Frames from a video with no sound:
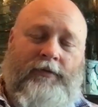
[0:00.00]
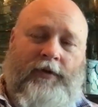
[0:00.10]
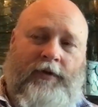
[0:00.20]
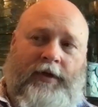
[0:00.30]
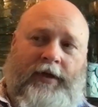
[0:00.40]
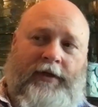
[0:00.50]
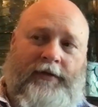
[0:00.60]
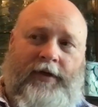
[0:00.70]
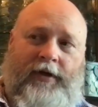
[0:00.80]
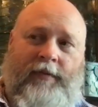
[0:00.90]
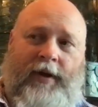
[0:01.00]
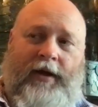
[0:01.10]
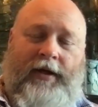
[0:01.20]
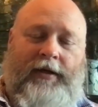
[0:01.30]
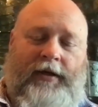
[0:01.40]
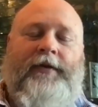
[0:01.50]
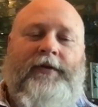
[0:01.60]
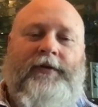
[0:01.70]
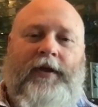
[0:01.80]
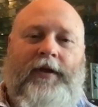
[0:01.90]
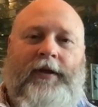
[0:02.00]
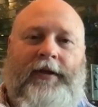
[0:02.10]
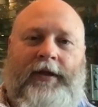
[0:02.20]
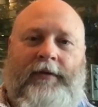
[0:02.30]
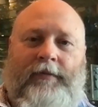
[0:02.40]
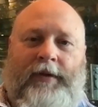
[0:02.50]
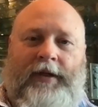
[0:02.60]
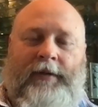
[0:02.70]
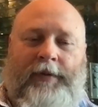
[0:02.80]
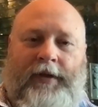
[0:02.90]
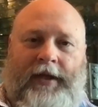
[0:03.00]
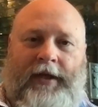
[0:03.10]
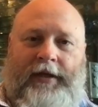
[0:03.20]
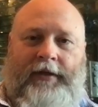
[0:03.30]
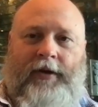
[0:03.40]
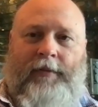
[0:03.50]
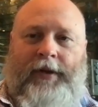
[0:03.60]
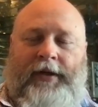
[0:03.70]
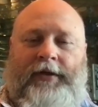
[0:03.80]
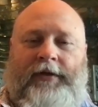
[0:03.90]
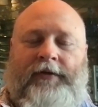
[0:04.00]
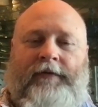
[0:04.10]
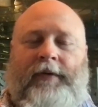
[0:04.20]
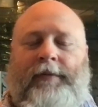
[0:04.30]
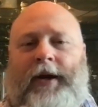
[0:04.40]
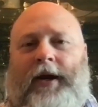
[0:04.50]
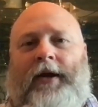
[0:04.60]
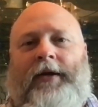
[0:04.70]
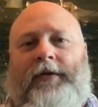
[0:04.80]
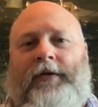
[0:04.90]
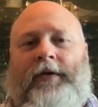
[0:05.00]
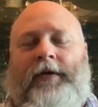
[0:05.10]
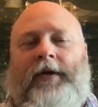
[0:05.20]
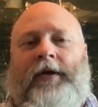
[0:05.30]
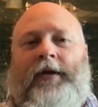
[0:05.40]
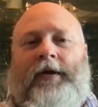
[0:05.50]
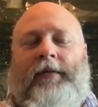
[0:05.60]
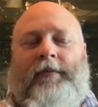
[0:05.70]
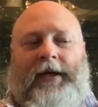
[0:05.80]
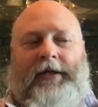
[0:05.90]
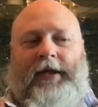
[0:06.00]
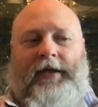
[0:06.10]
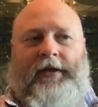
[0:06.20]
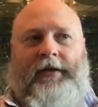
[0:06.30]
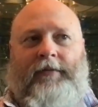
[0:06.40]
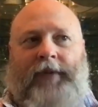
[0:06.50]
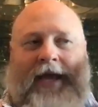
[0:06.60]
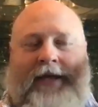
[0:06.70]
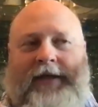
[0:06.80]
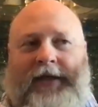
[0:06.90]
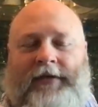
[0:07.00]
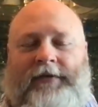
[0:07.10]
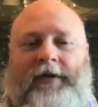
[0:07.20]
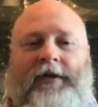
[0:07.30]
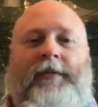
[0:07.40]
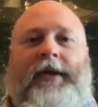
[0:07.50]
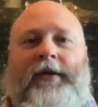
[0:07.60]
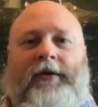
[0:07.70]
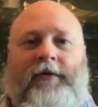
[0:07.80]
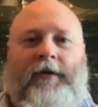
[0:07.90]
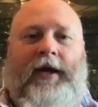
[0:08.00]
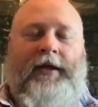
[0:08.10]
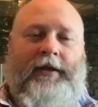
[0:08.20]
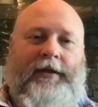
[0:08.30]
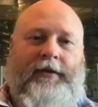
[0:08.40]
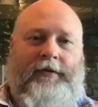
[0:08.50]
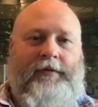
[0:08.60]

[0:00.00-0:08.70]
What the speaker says: so that the kids hear about it, subtly manipulating their opinions of their parent by telling bad things to them indirectly.